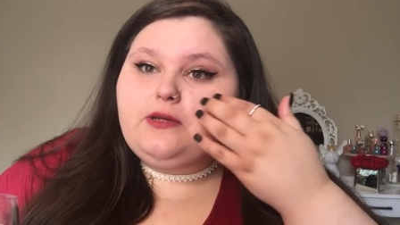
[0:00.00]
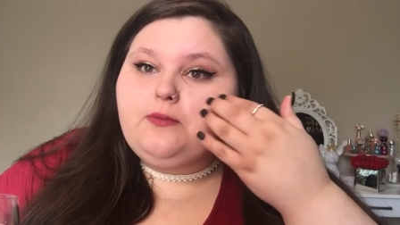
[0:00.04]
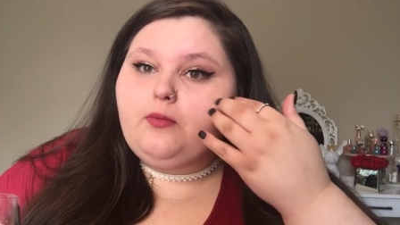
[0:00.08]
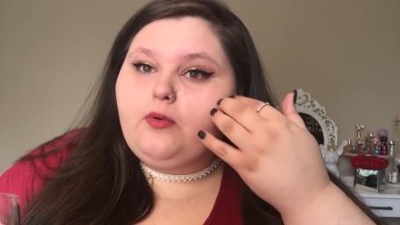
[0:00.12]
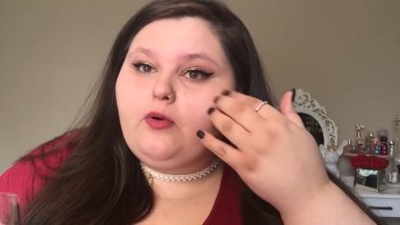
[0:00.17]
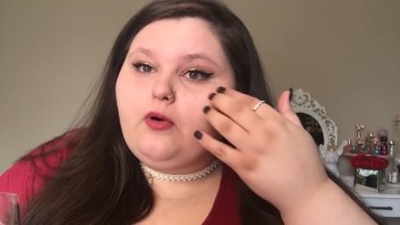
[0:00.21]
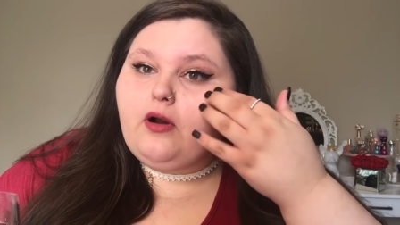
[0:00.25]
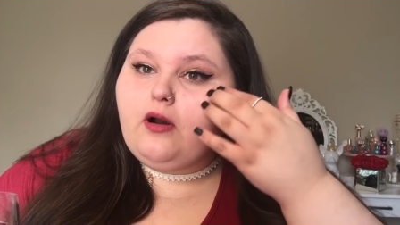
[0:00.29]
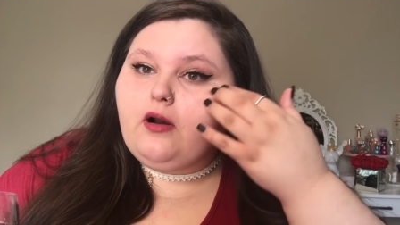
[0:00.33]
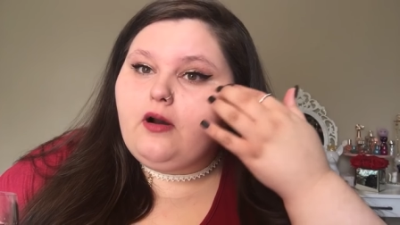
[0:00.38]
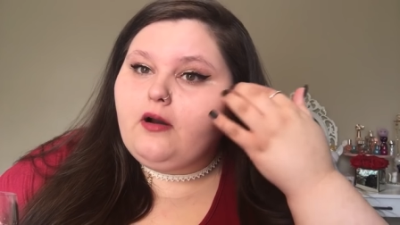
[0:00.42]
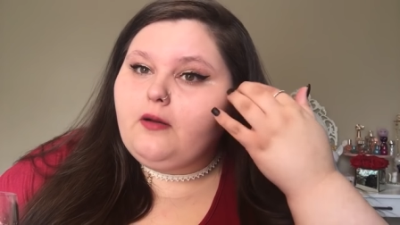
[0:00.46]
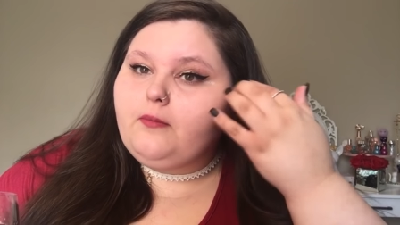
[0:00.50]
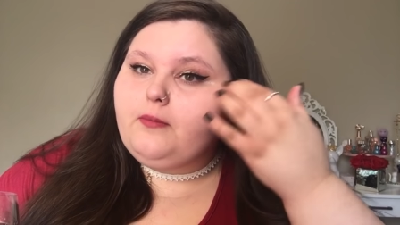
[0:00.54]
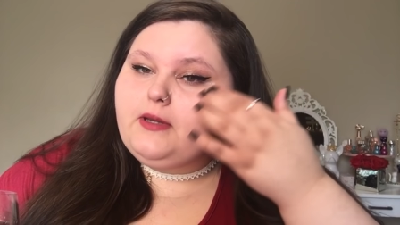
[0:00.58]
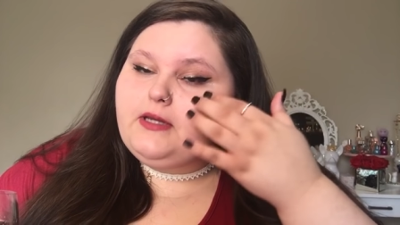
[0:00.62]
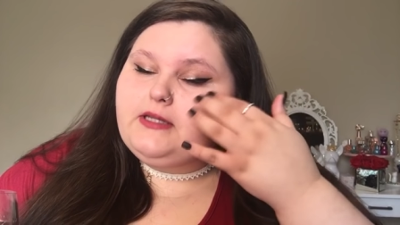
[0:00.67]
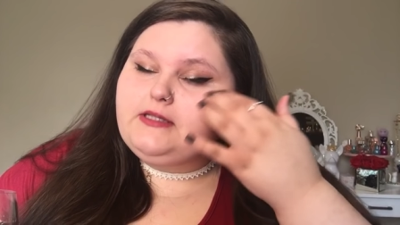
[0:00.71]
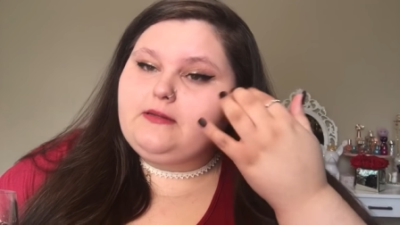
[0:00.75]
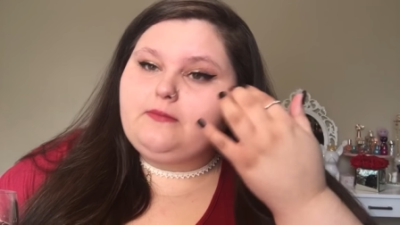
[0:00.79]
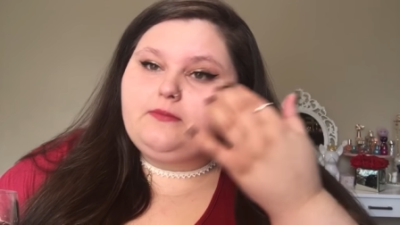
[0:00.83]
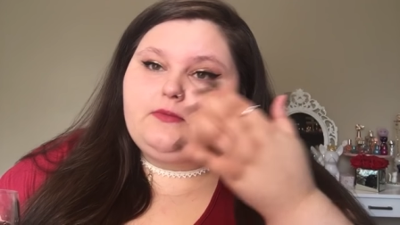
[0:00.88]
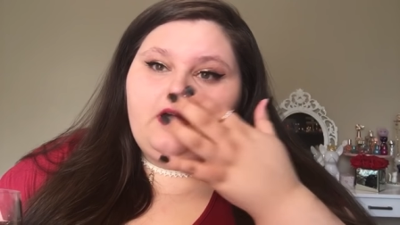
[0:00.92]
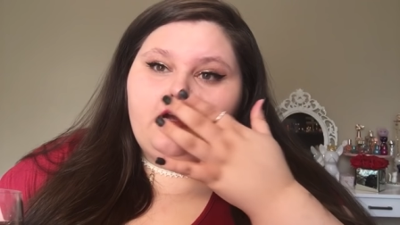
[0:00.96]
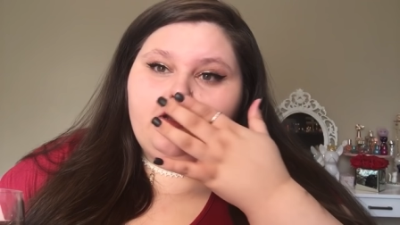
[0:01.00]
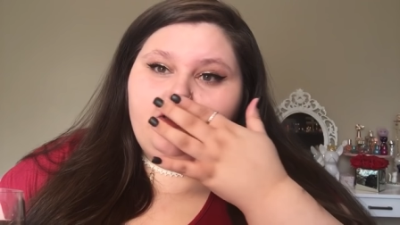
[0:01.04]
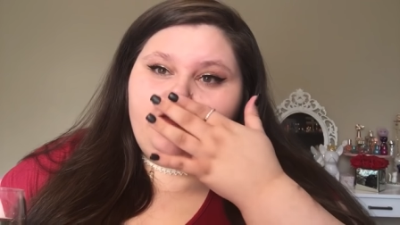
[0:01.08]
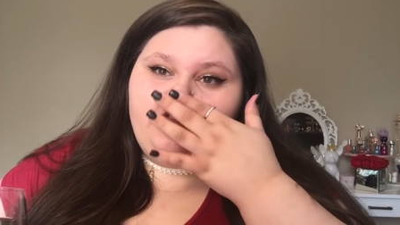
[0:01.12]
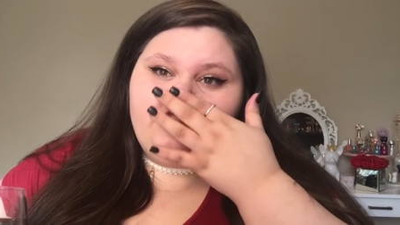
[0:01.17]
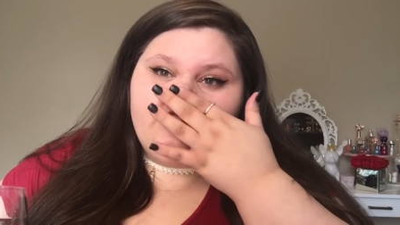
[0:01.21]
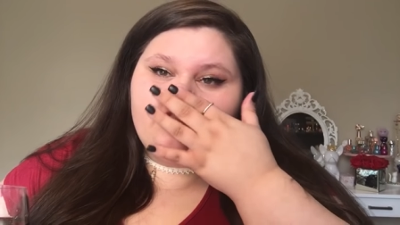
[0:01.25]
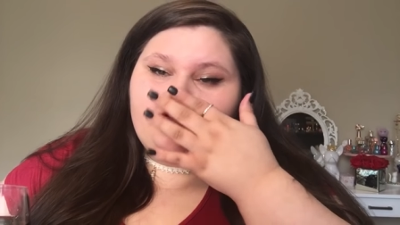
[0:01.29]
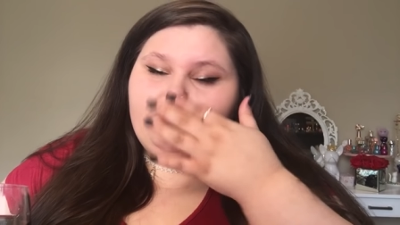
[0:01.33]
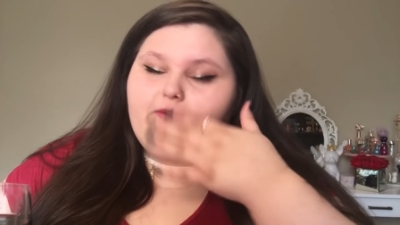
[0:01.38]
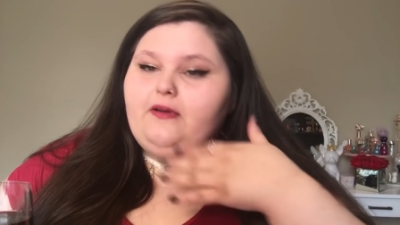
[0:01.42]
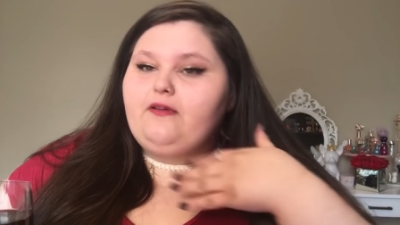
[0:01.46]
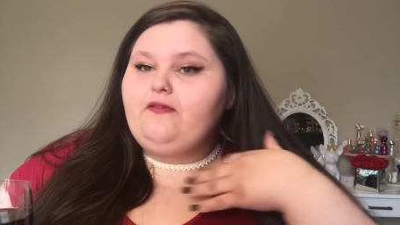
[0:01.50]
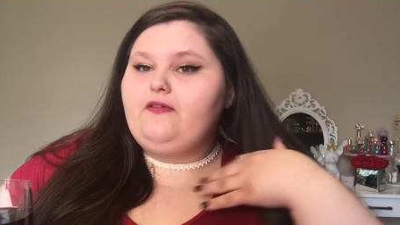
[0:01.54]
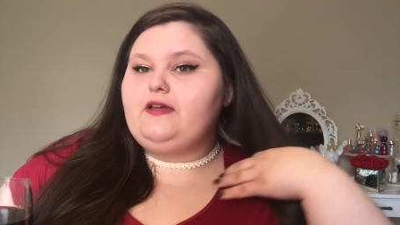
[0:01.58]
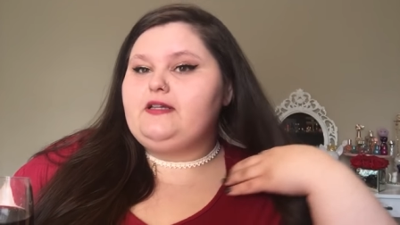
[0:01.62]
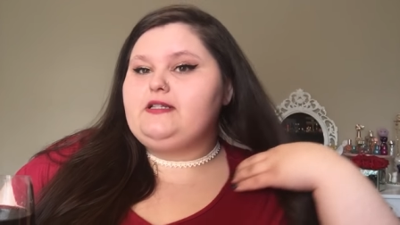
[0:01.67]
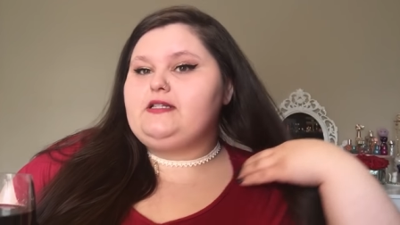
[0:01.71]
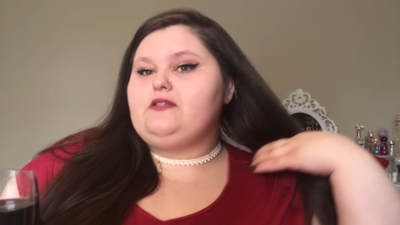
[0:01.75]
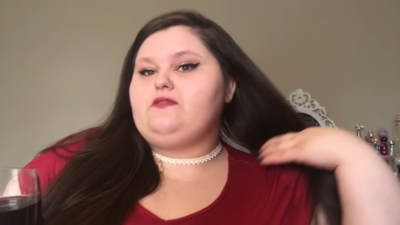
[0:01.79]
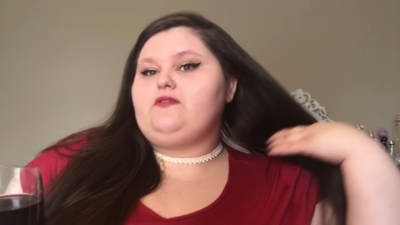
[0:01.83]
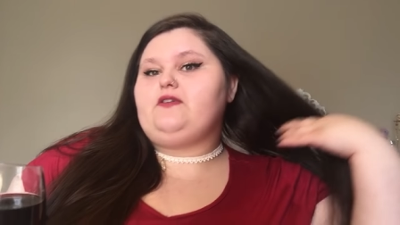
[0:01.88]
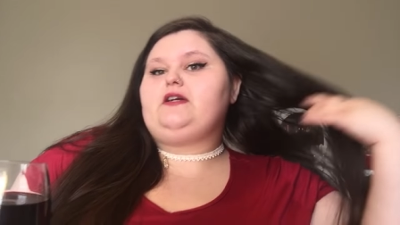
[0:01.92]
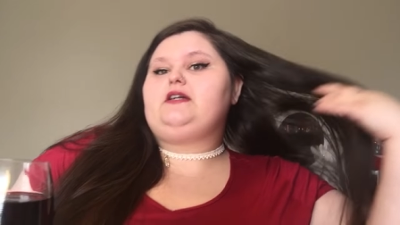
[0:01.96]
more because I'm not used to it. My
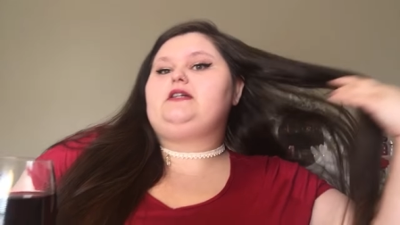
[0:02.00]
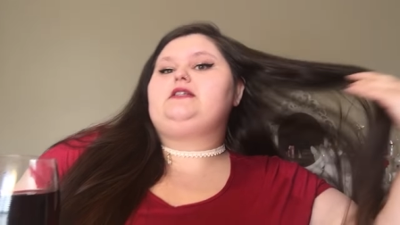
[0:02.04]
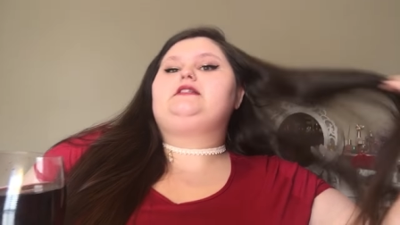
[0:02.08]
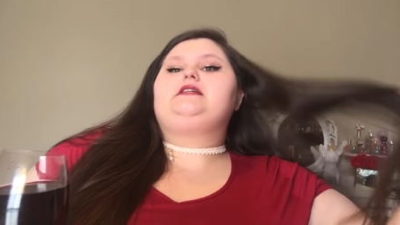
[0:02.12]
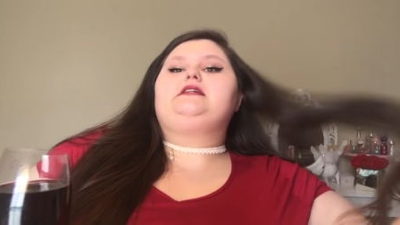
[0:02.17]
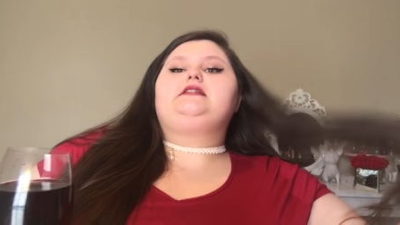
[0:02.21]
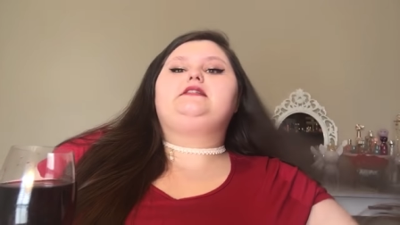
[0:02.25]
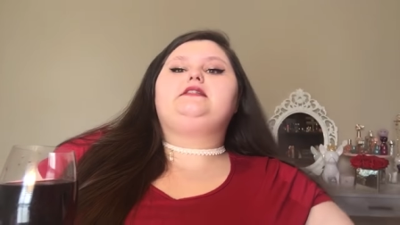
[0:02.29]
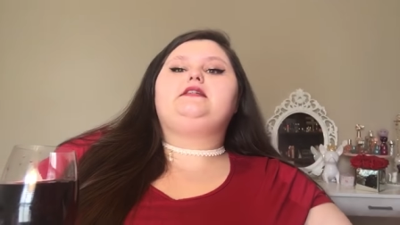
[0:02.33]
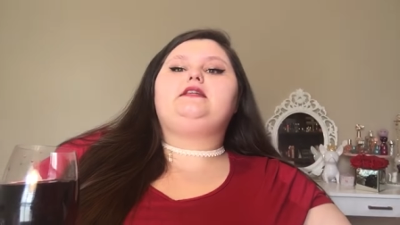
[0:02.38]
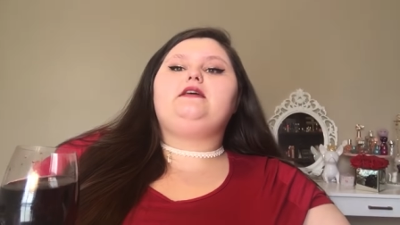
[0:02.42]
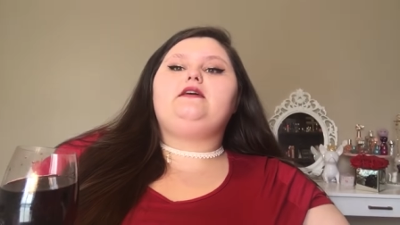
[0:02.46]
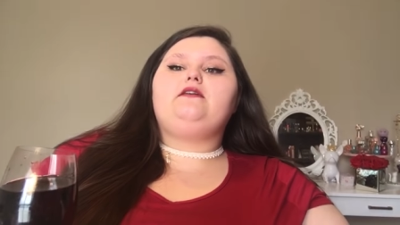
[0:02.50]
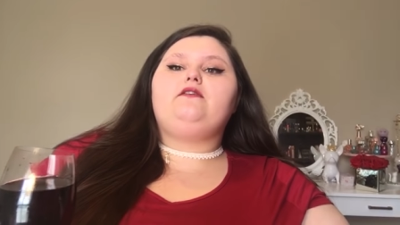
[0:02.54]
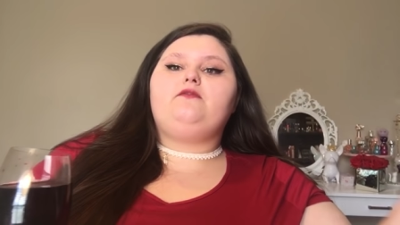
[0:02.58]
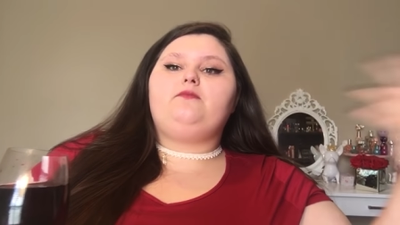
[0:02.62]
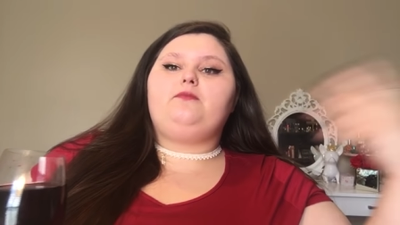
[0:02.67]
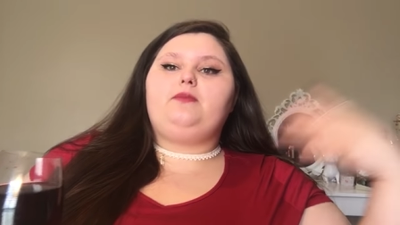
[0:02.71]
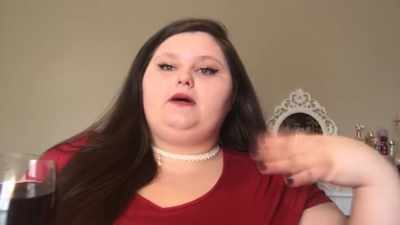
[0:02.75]
face is very sensitive,